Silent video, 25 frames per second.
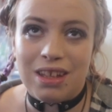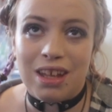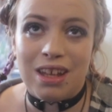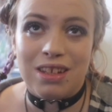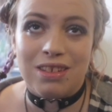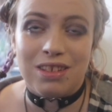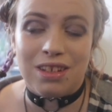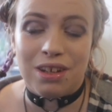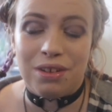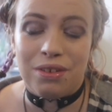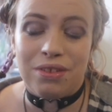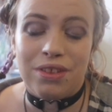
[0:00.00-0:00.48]

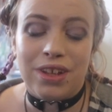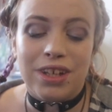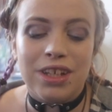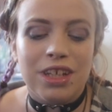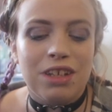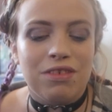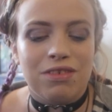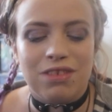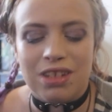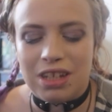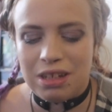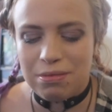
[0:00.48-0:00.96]
So, thank
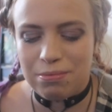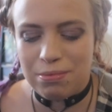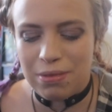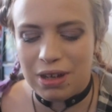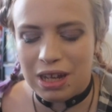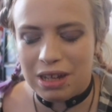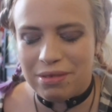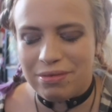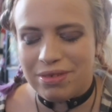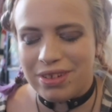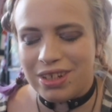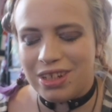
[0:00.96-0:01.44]
you for sticking
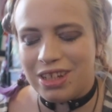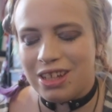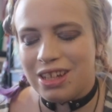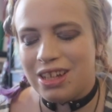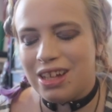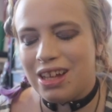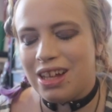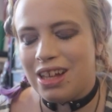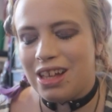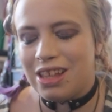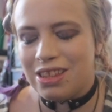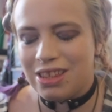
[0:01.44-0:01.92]
by me.
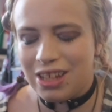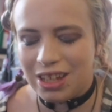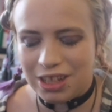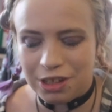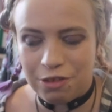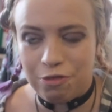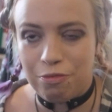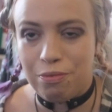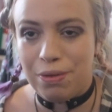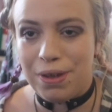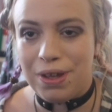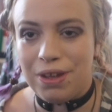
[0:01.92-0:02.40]
And thank
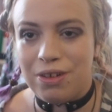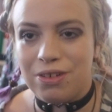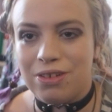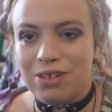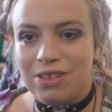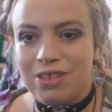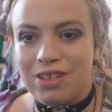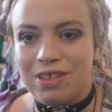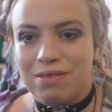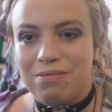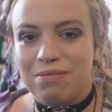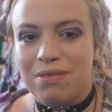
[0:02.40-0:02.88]
you for being
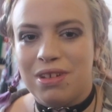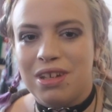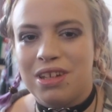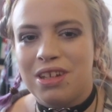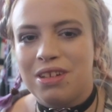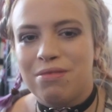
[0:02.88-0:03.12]
awesome.